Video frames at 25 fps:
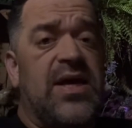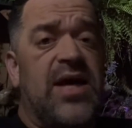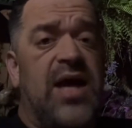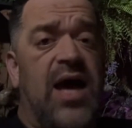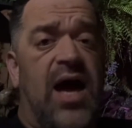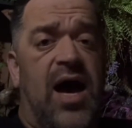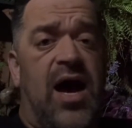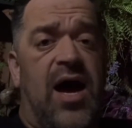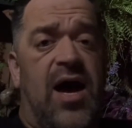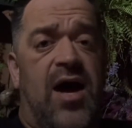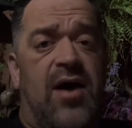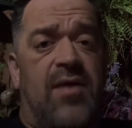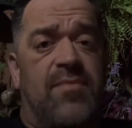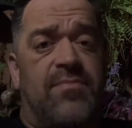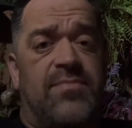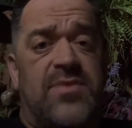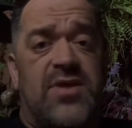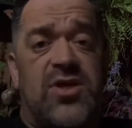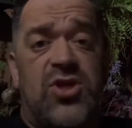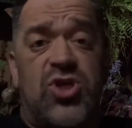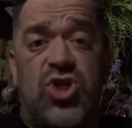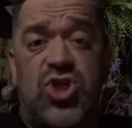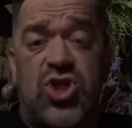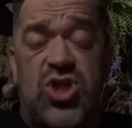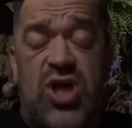
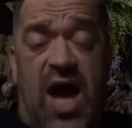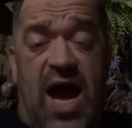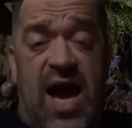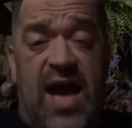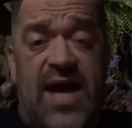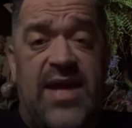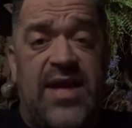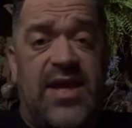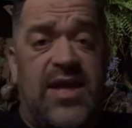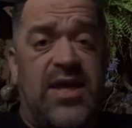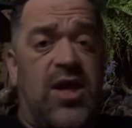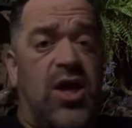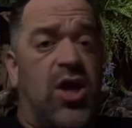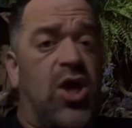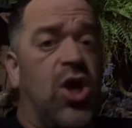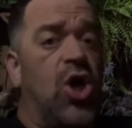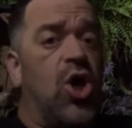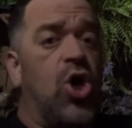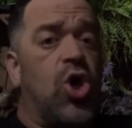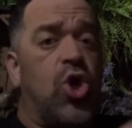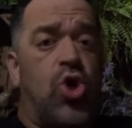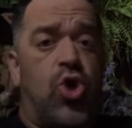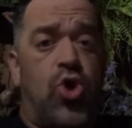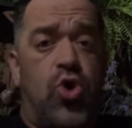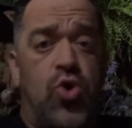The Shining,
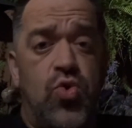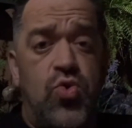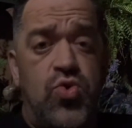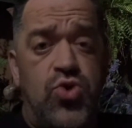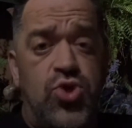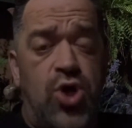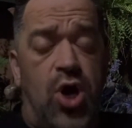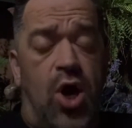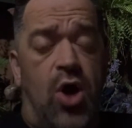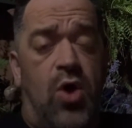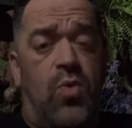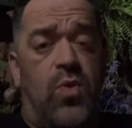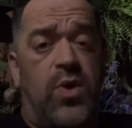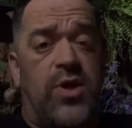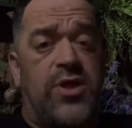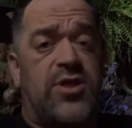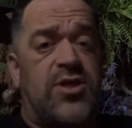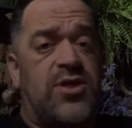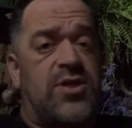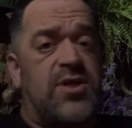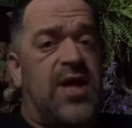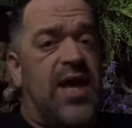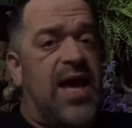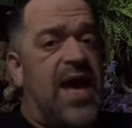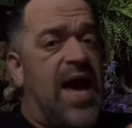Cujo,
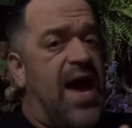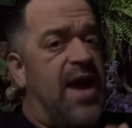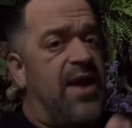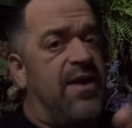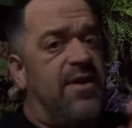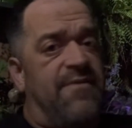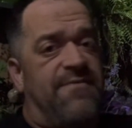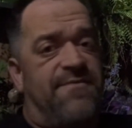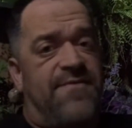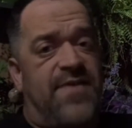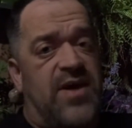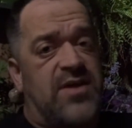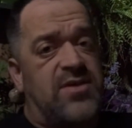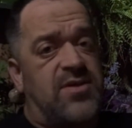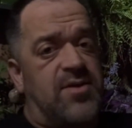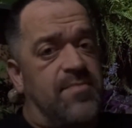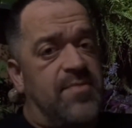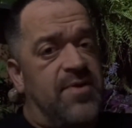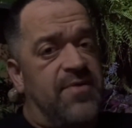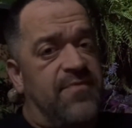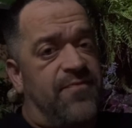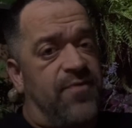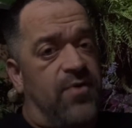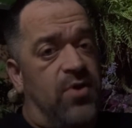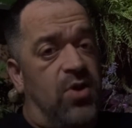which had an effect on
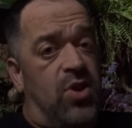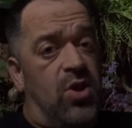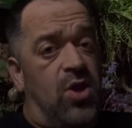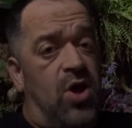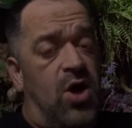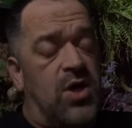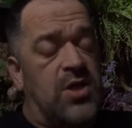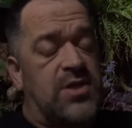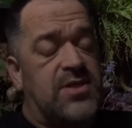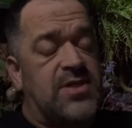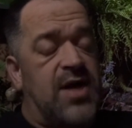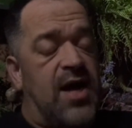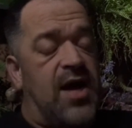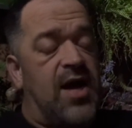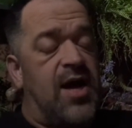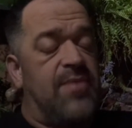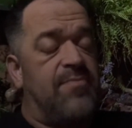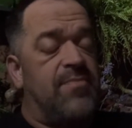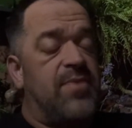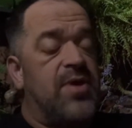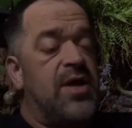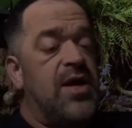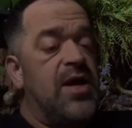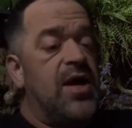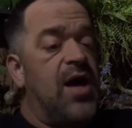me for a long time.
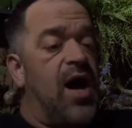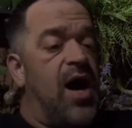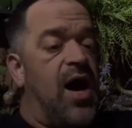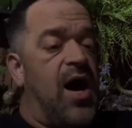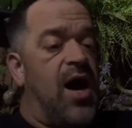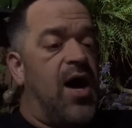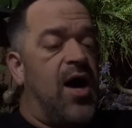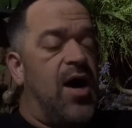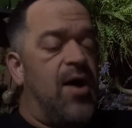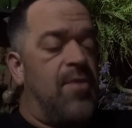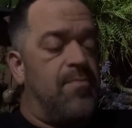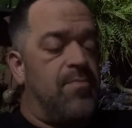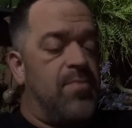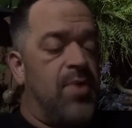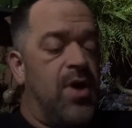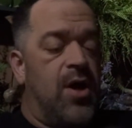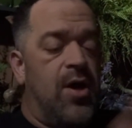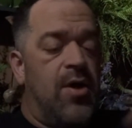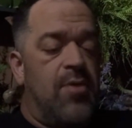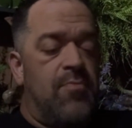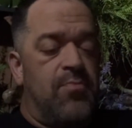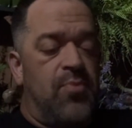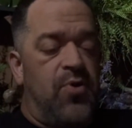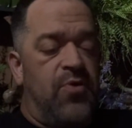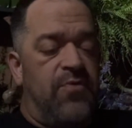
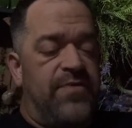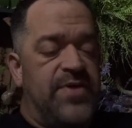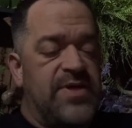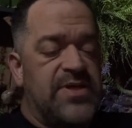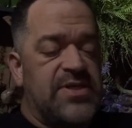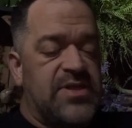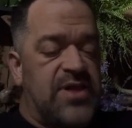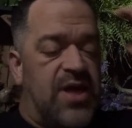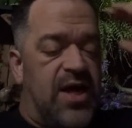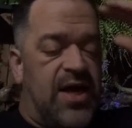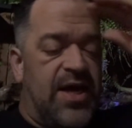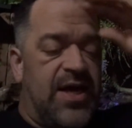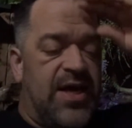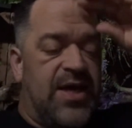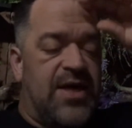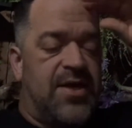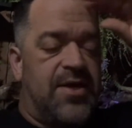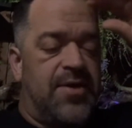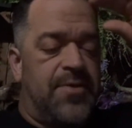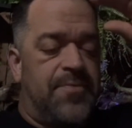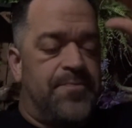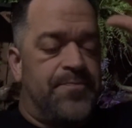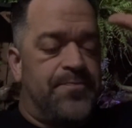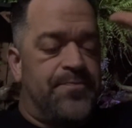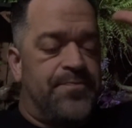Movies like,
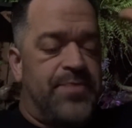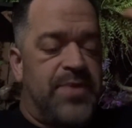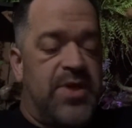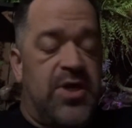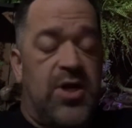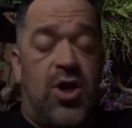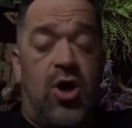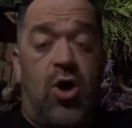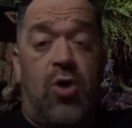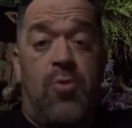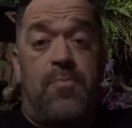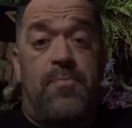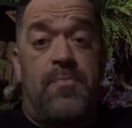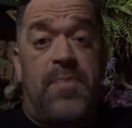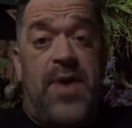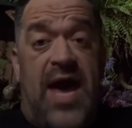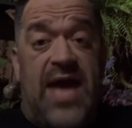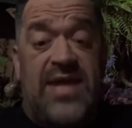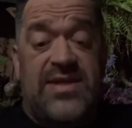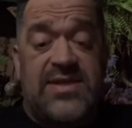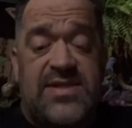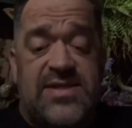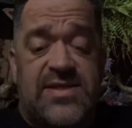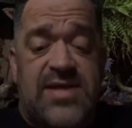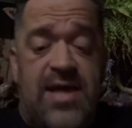
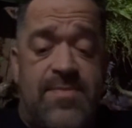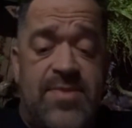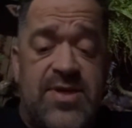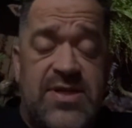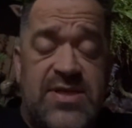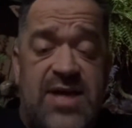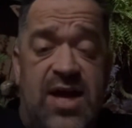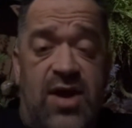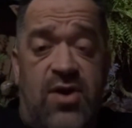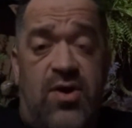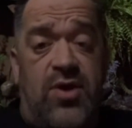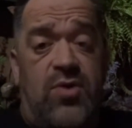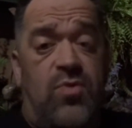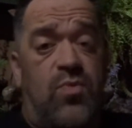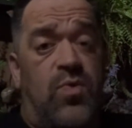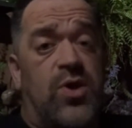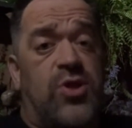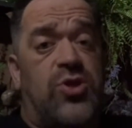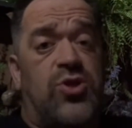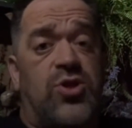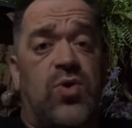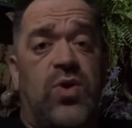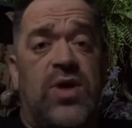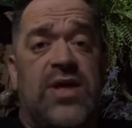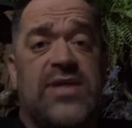Pet Sematary,
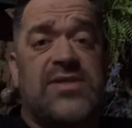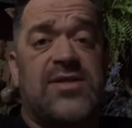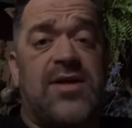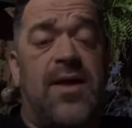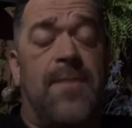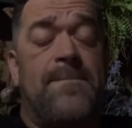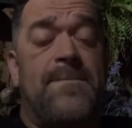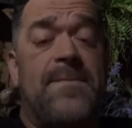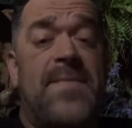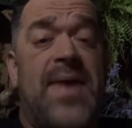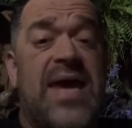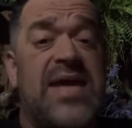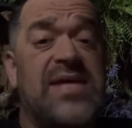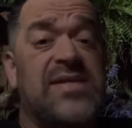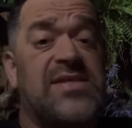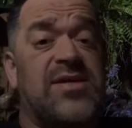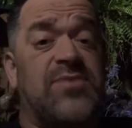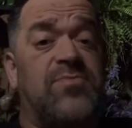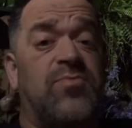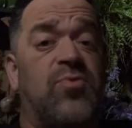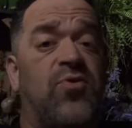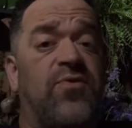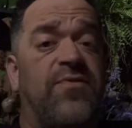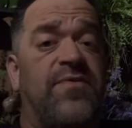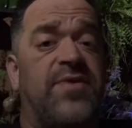which is an amazing
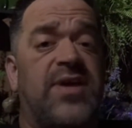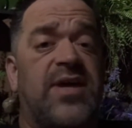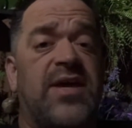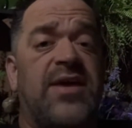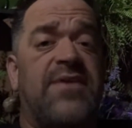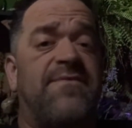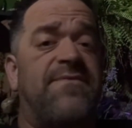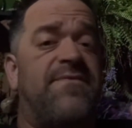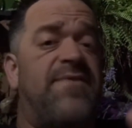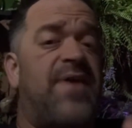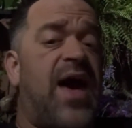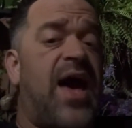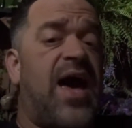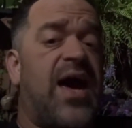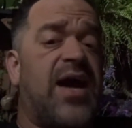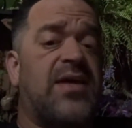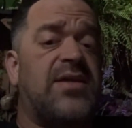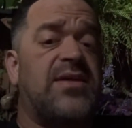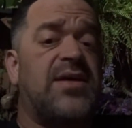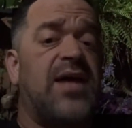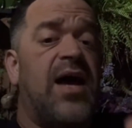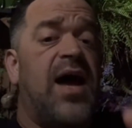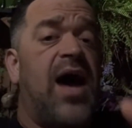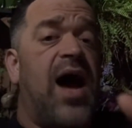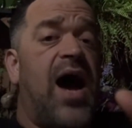movie. In fact,
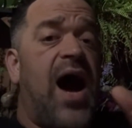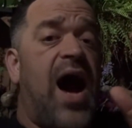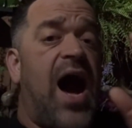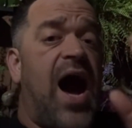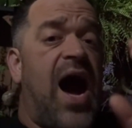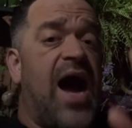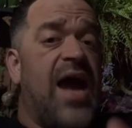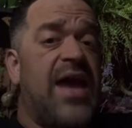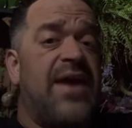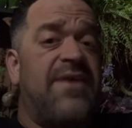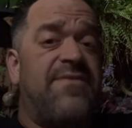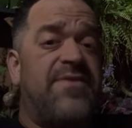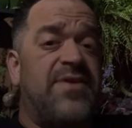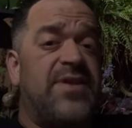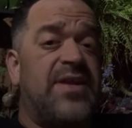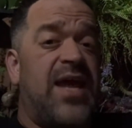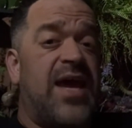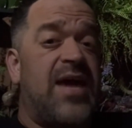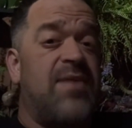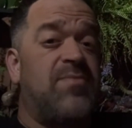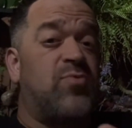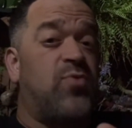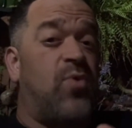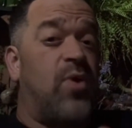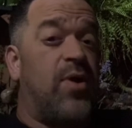I even
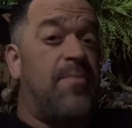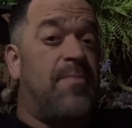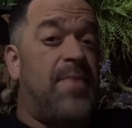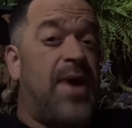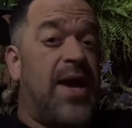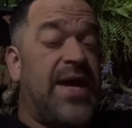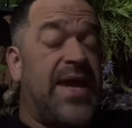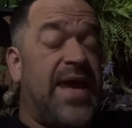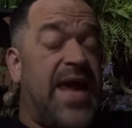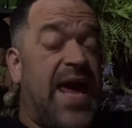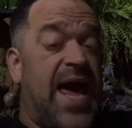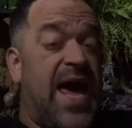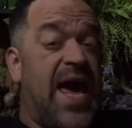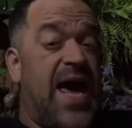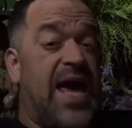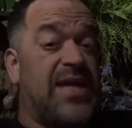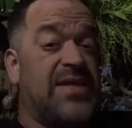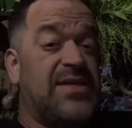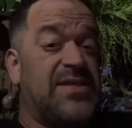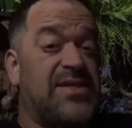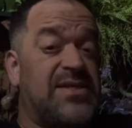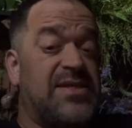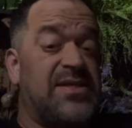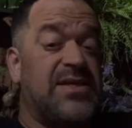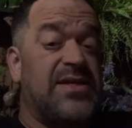named one of my
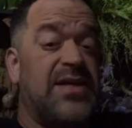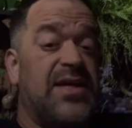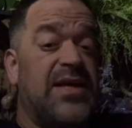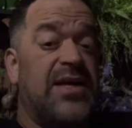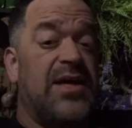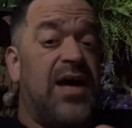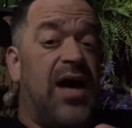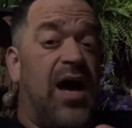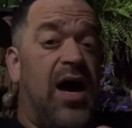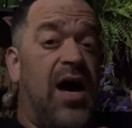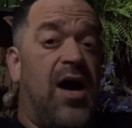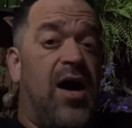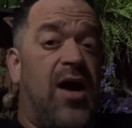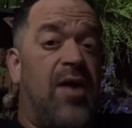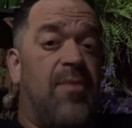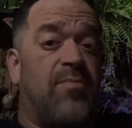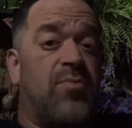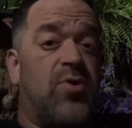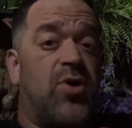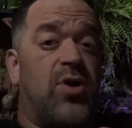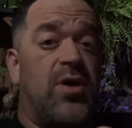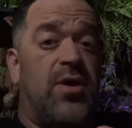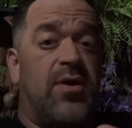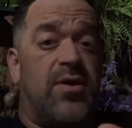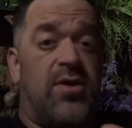cats
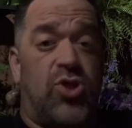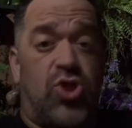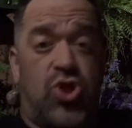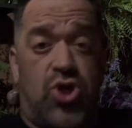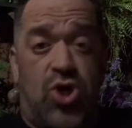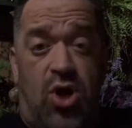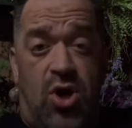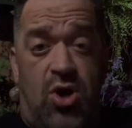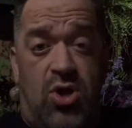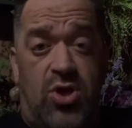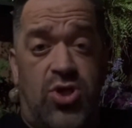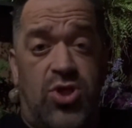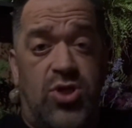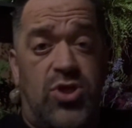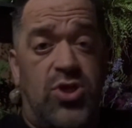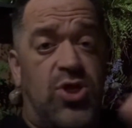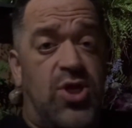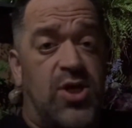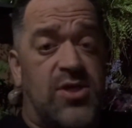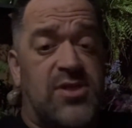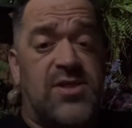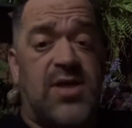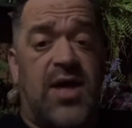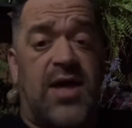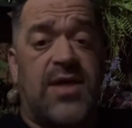Church,
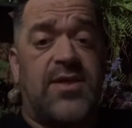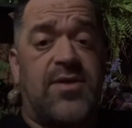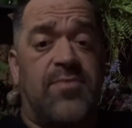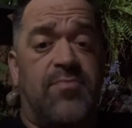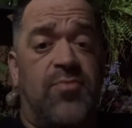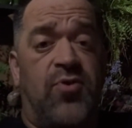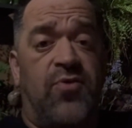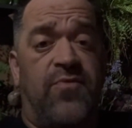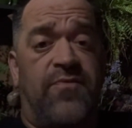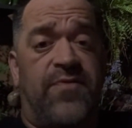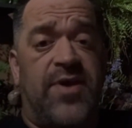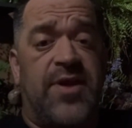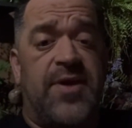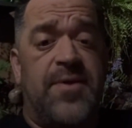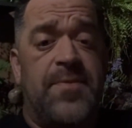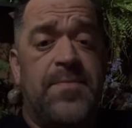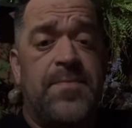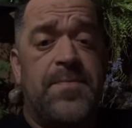just like the movie.